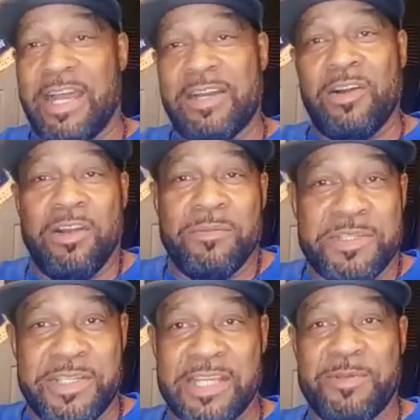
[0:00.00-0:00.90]
I call them
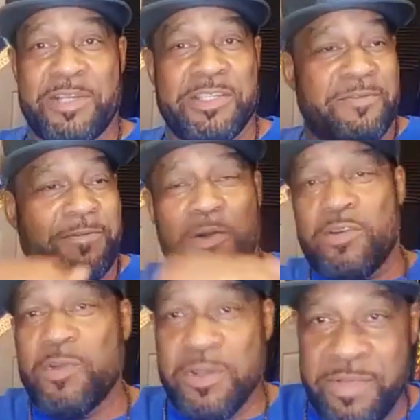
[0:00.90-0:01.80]
mistakes because his vocals
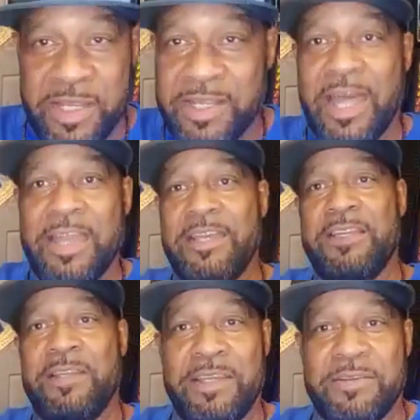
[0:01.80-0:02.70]
wouldn't be together, and
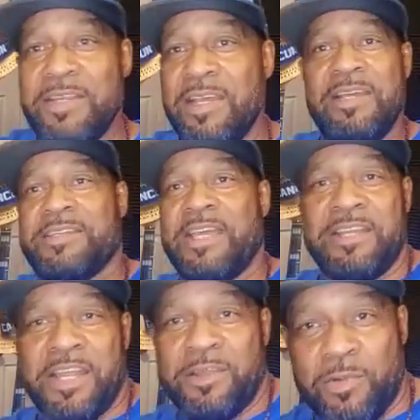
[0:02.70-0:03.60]
you hear say
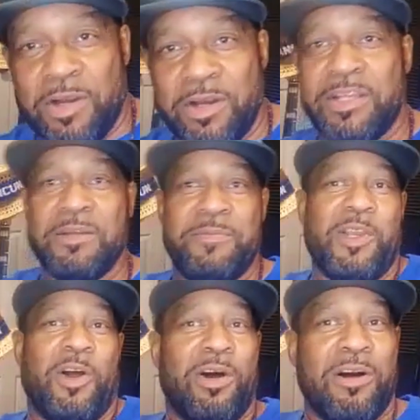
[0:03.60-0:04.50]
another word, it'll be
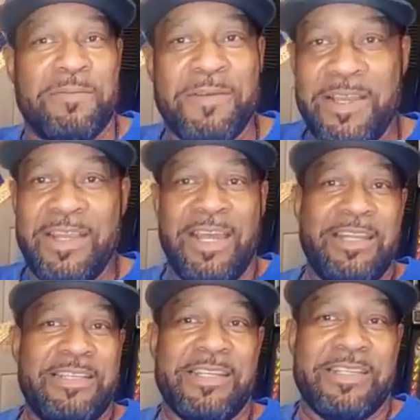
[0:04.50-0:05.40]
off, and
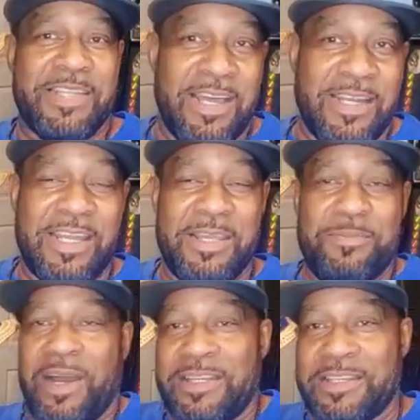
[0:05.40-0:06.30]
it just sounds like he
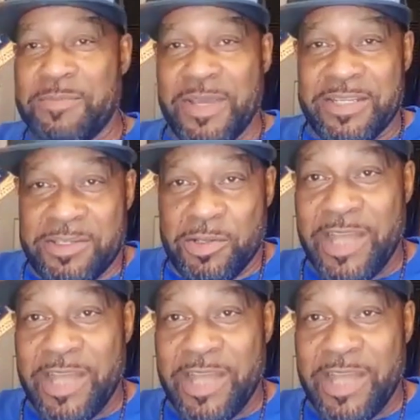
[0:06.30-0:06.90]
probably just meant to do